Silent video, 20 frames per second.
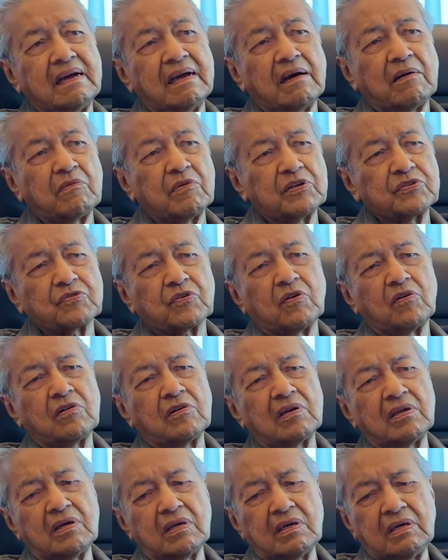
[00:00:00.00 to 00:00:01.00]
I was
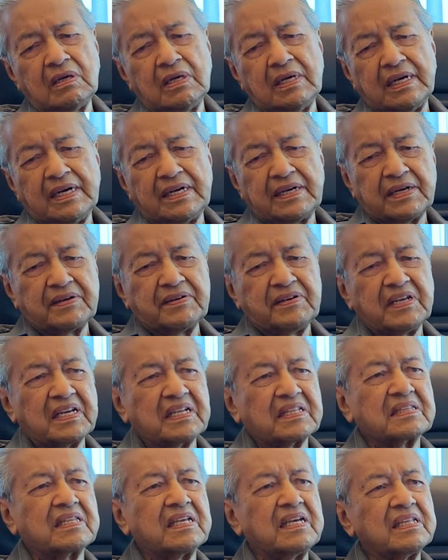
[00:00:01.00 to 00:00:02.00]
called a
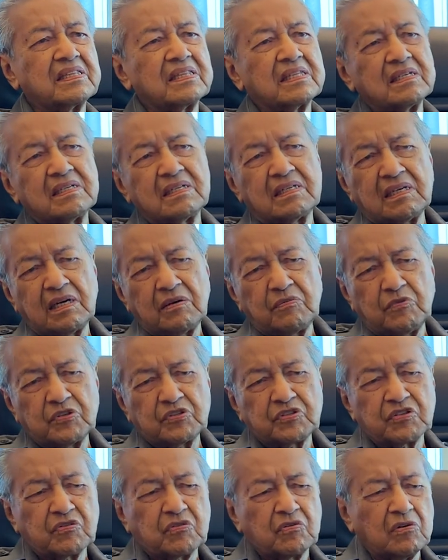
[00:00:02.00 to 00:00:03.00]
dictator, I
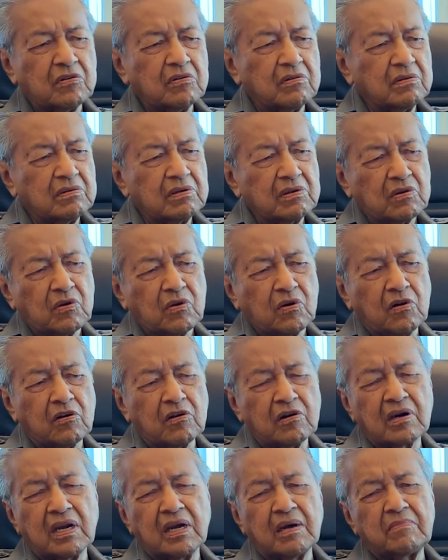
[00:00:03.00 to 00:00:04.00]
was called
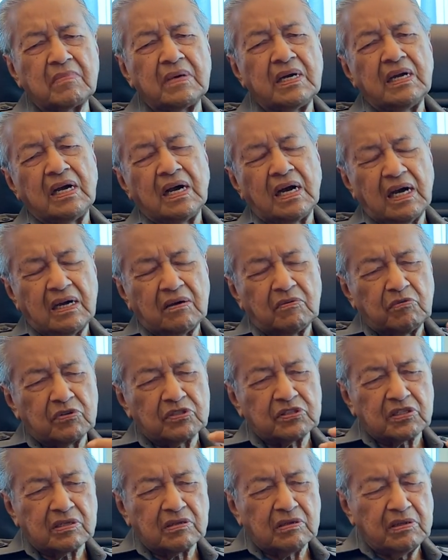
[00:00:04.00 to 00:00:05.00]
corrupt, I
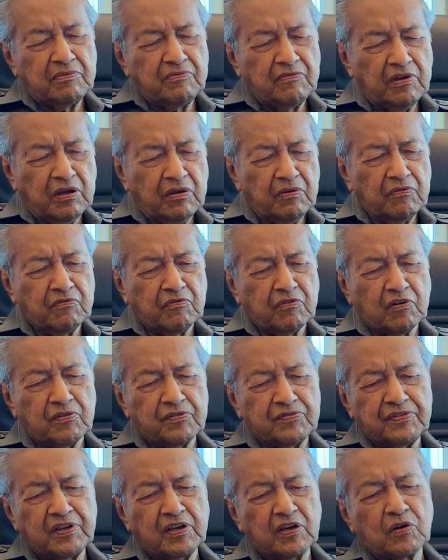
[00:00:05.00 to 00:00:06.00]
was
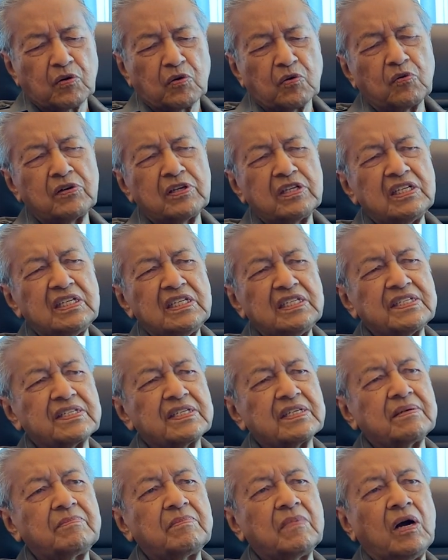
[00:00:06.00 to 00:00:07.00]
involved in
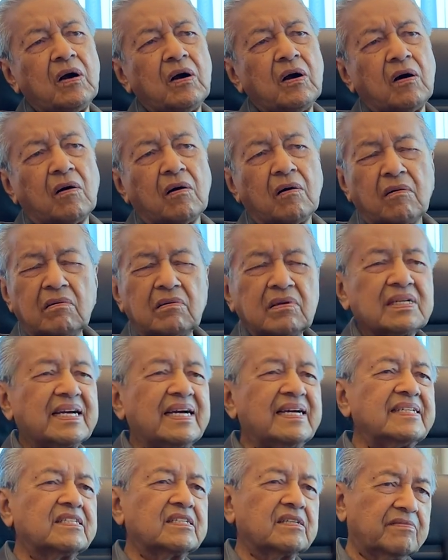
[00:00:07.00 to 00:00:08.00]
cronyism, all
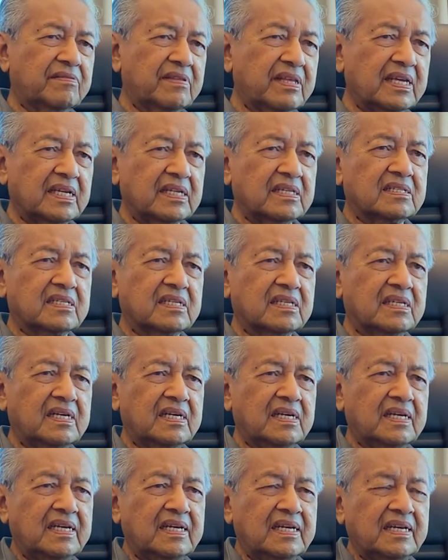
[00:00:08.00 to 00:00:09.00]
kinds of things.
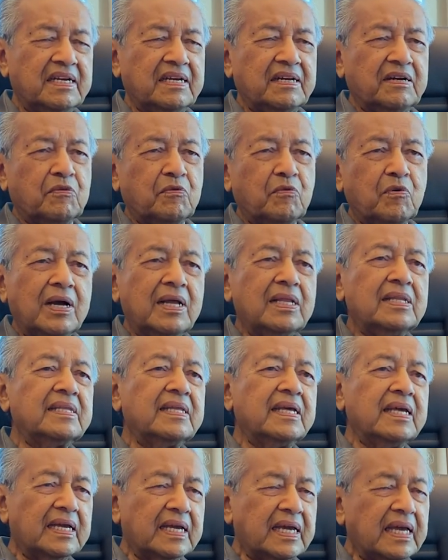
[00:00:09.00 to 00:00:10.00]
While
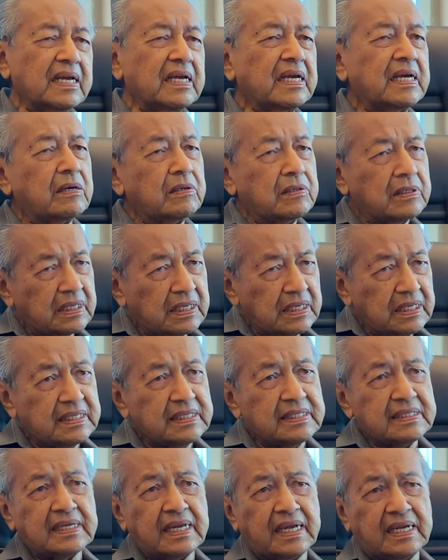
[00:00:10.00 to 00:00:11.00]
we can
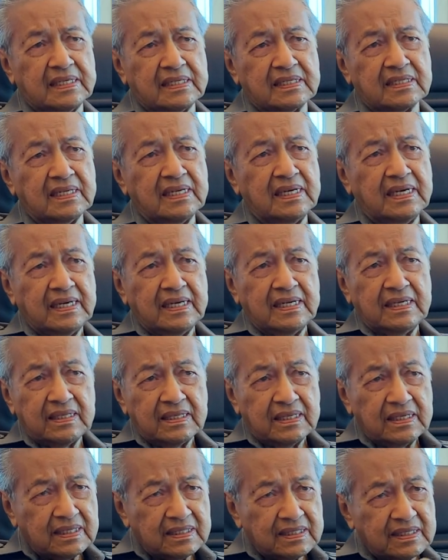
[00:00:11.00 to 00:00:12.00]
criticize,
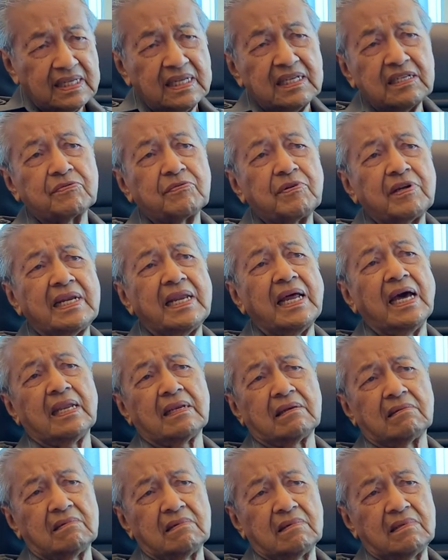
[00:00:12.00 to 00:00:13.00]
things were
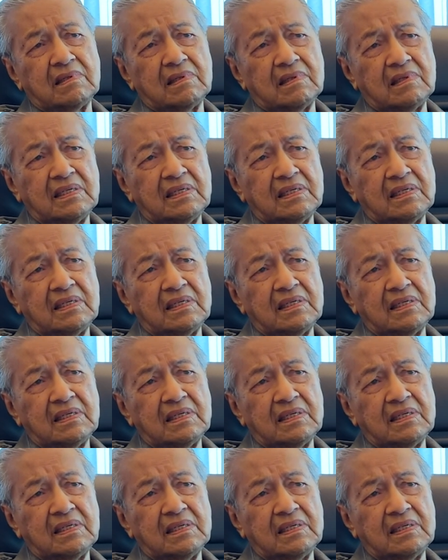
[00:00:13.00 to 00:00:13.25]
done.